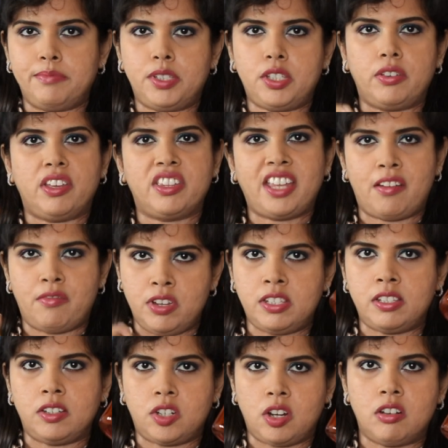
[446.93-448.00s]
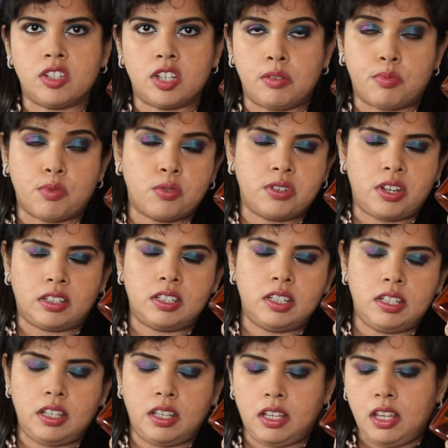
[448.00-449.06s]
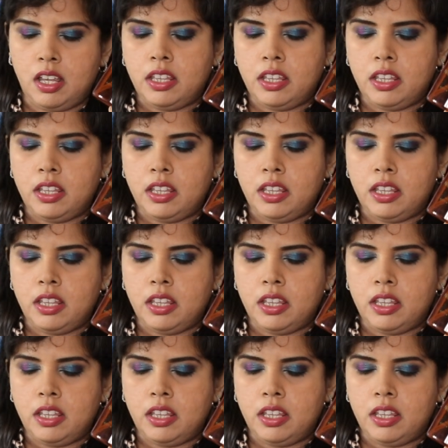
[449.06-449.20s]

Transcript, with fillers: So yeah, there is a charger product in here.